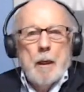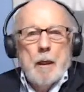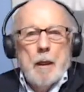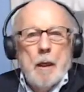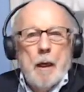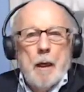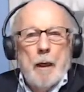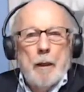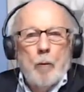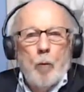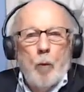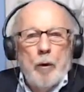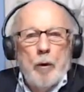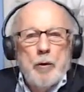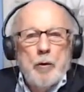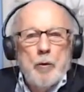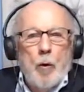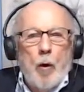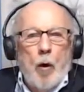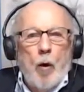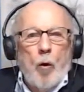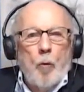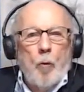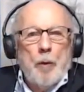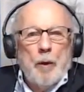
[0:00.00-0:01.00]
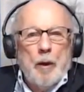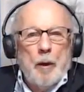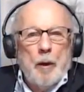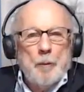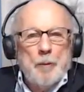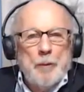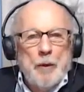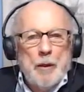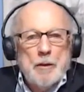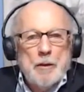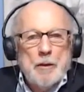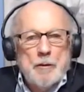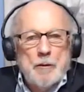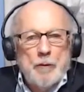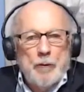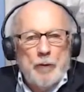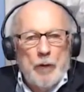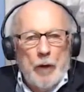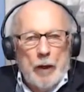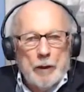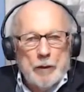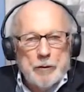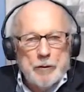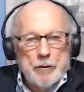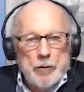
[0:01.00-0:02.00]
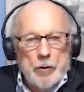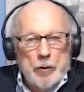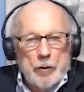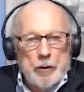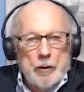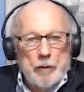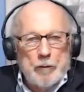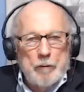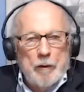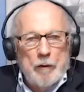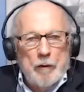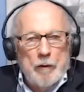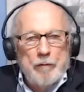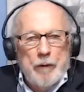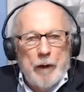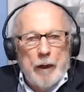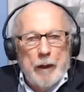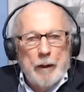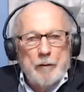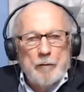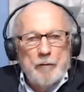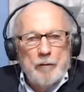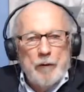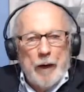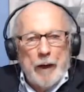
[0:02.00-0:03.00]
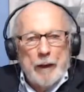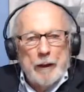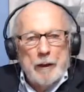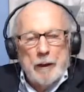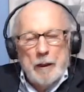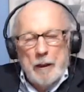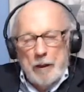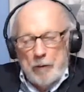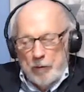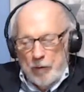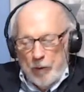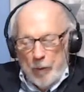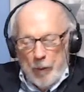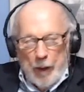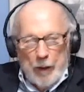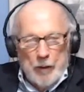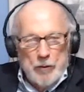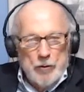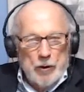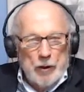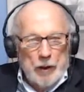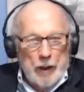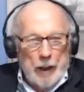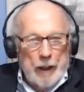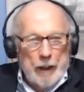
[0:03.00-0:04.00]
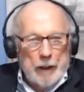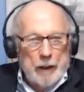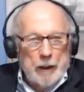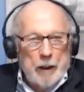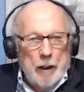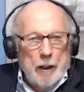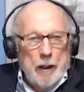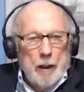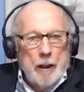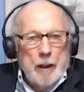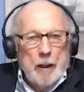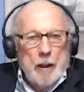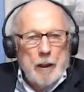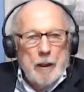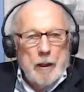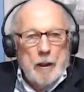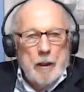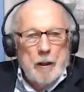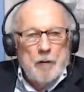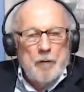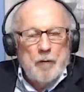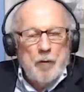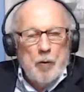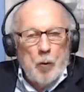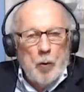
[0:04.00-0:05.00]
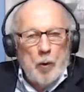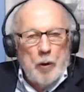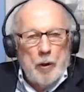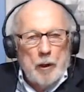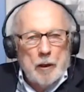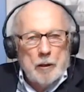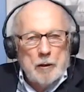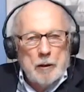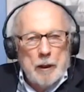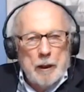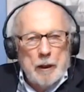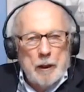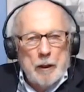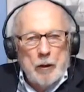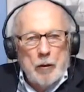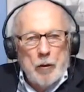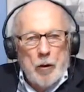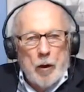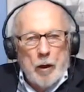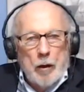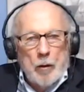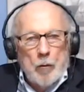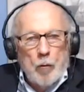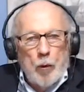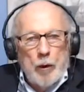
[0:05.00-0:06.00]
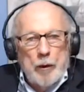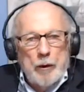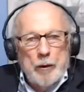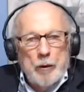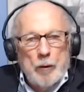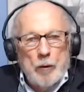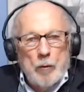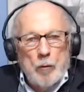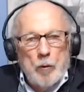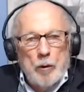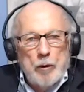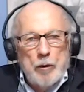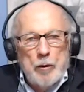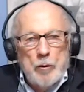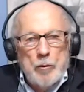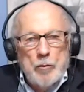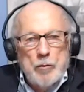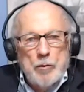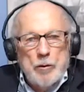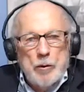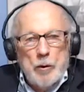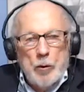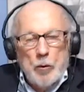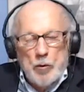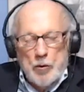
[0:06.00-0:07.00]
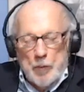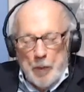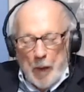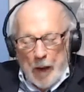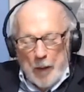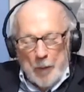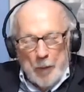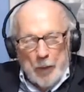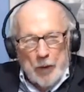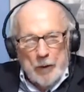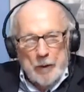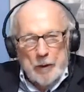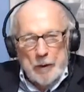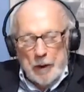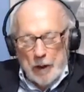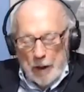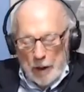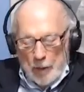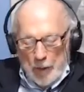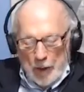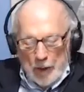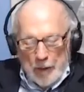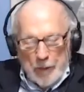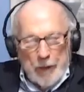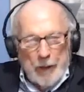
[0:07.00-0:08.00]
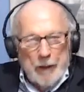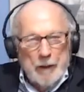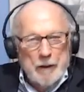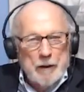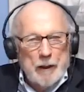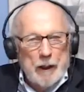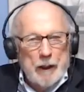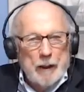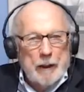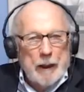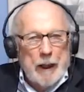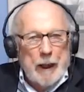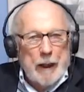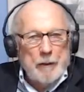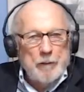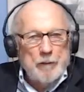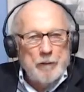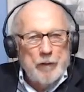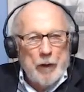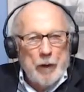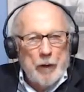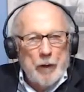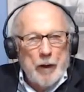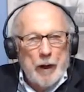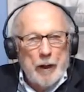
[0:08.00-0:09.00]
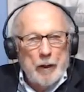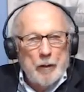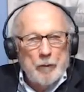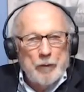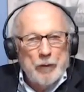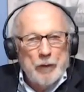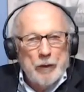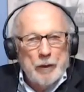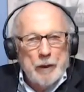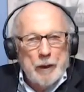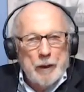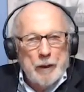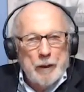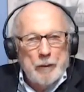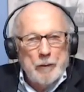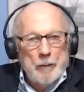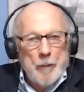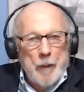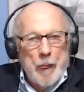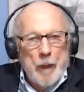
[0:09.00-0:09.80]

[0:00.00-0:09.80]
And when you open up these vaults, you're going to find vital information like if you want to clean a car window, use newspaper. I mean, things like that. Very helpful.